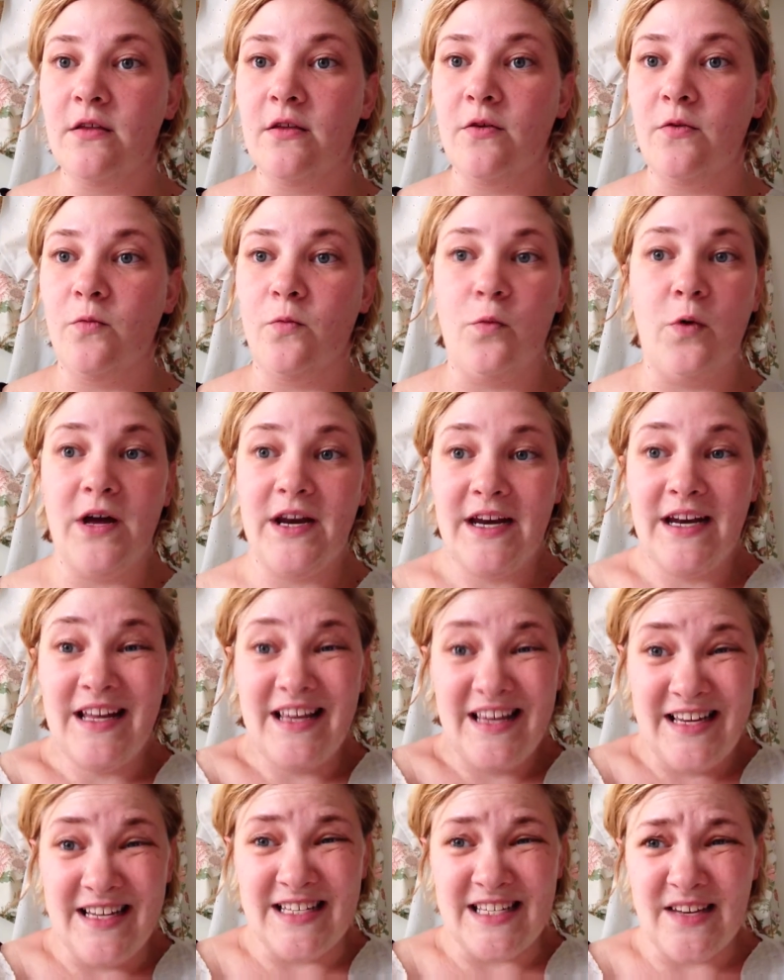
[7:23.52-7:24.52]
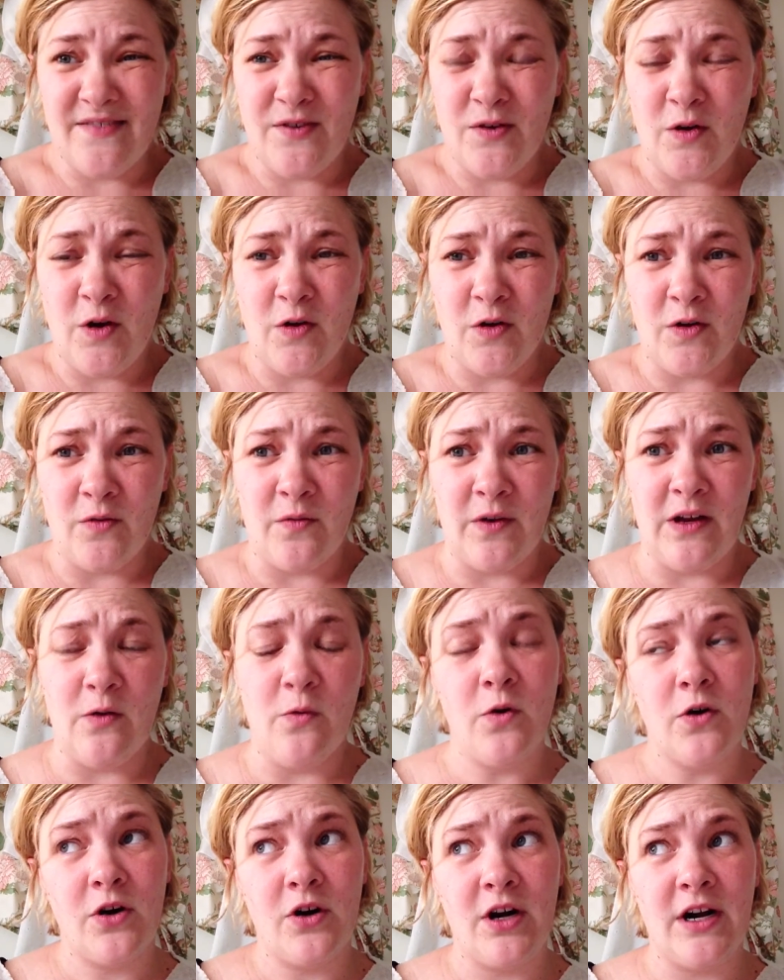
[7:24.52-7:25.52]
what it is. If you go to
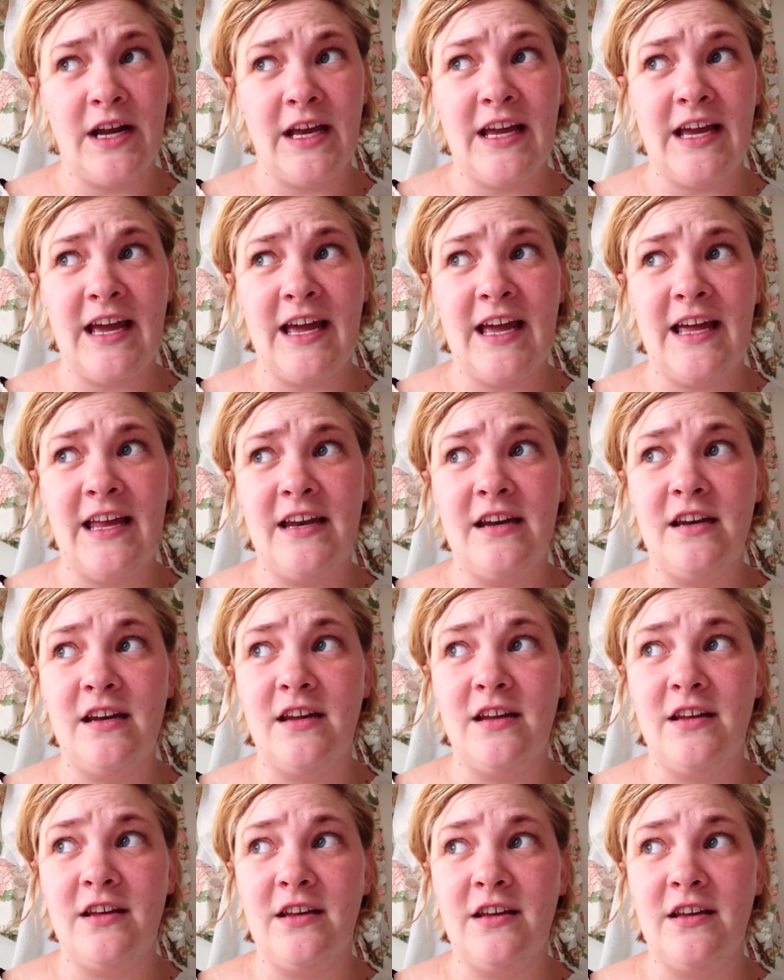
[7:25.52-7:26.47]
reorder it again,